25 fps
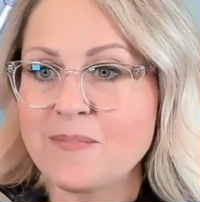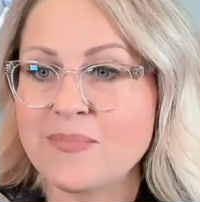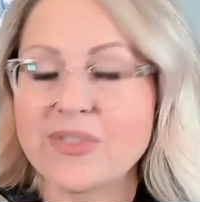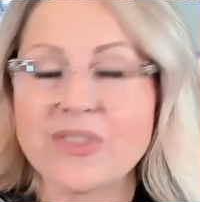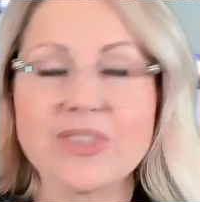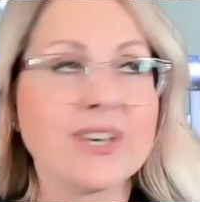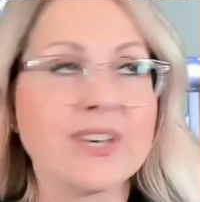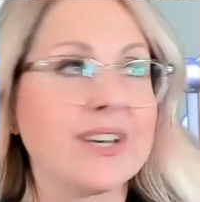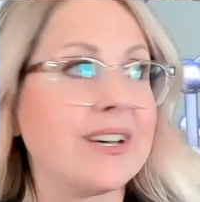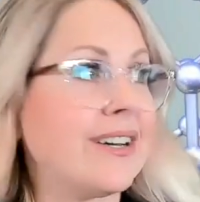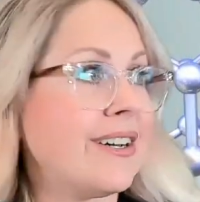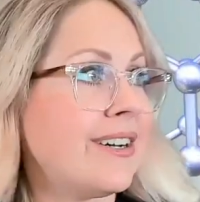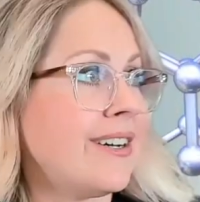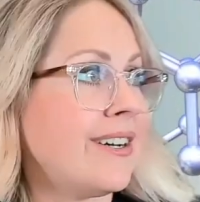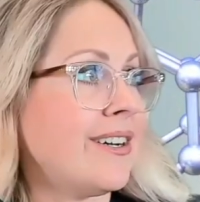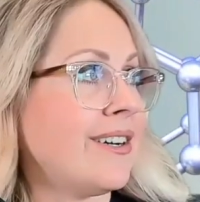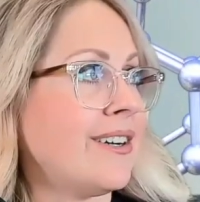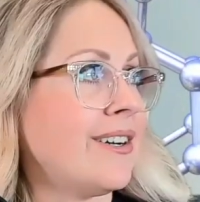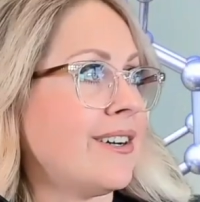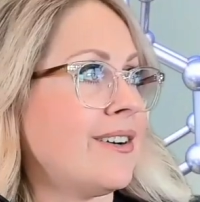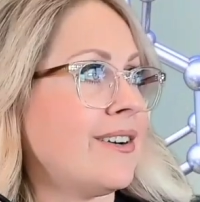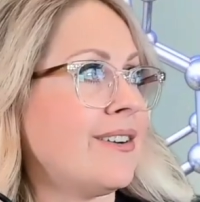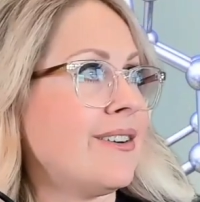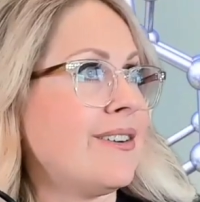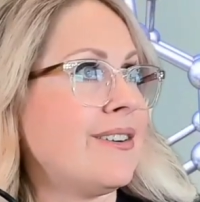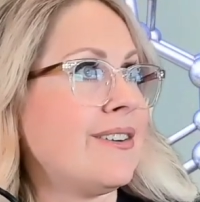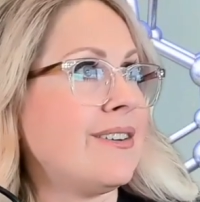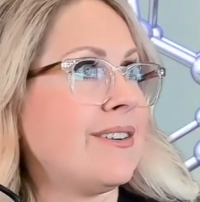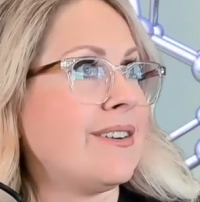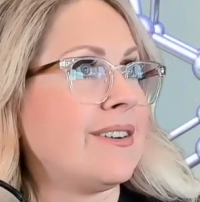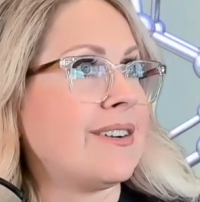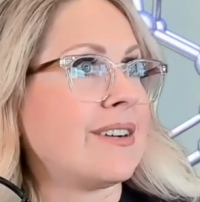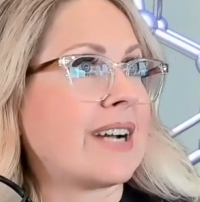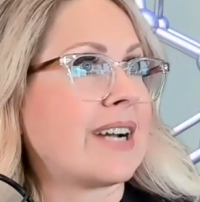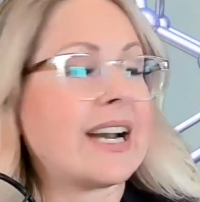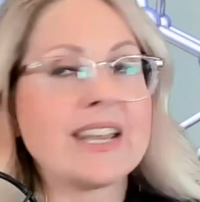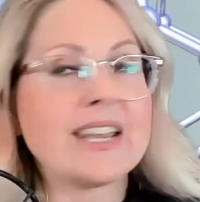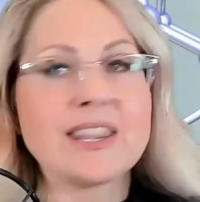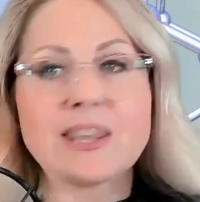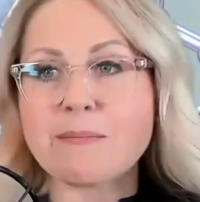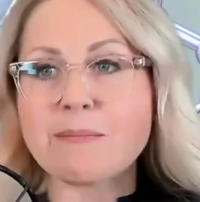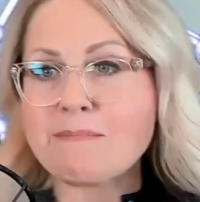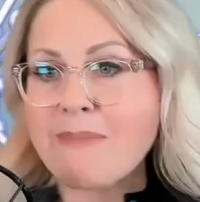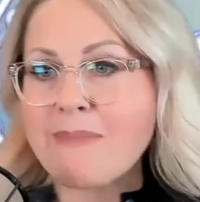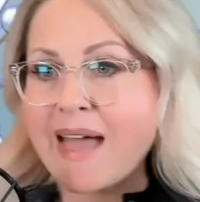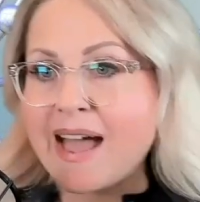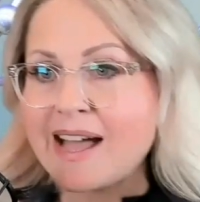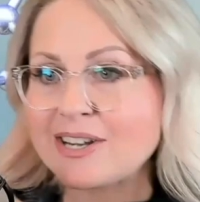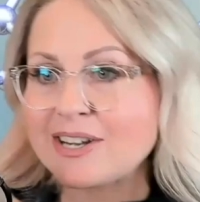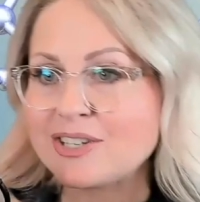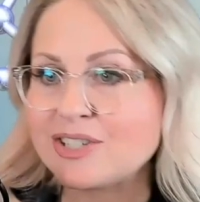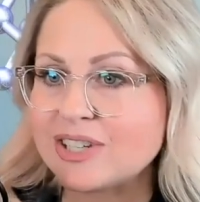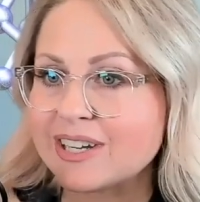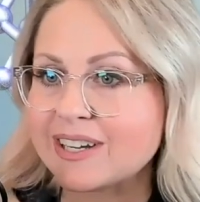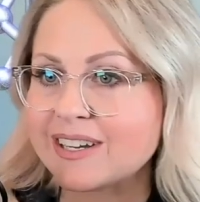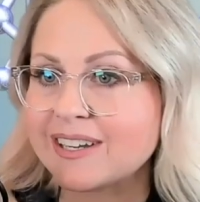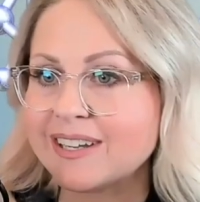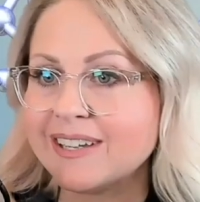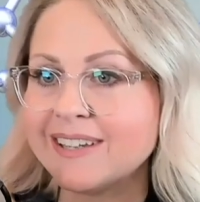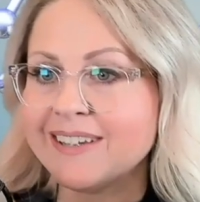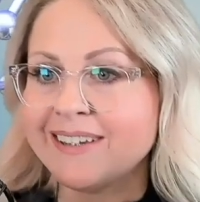the kind of the magic